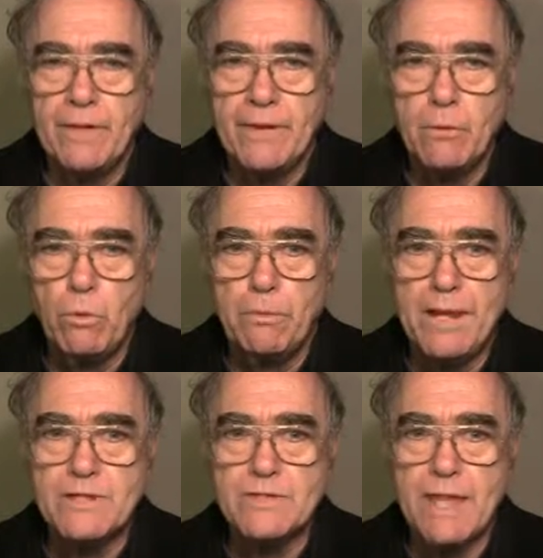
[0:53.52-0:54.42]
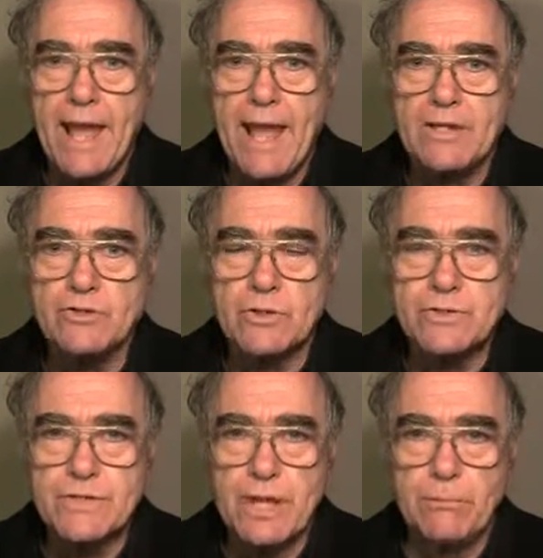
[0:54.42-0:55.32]
They will place their hands on
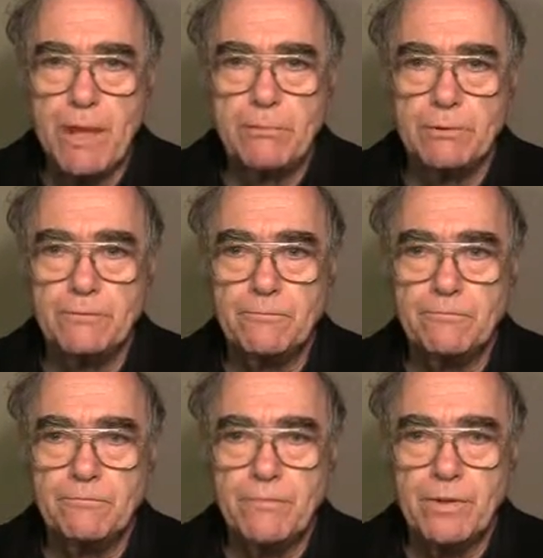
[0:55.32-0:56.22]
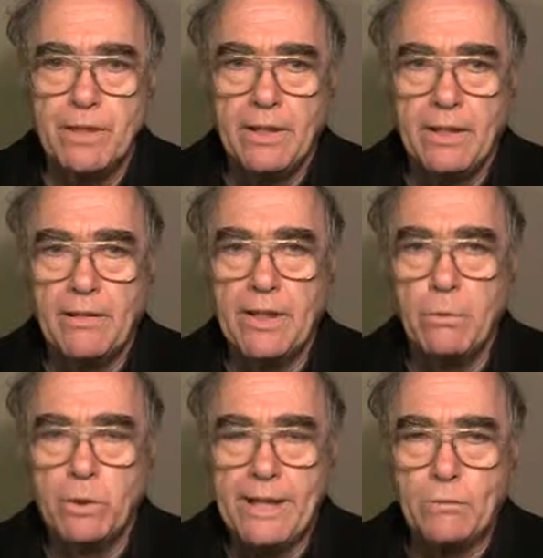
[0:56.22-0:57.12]
sick people, and they
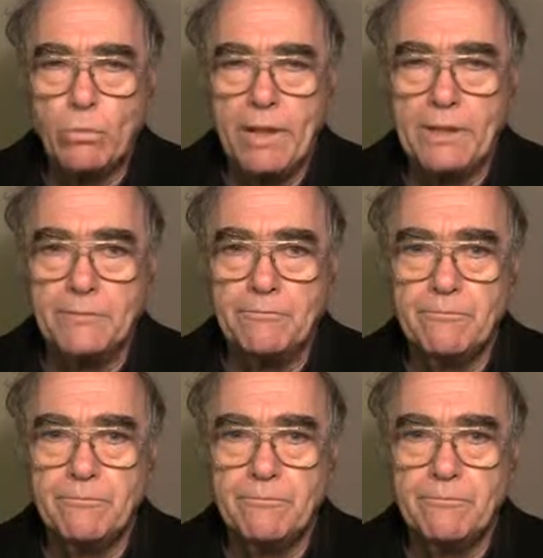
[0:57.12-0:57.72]
will get well.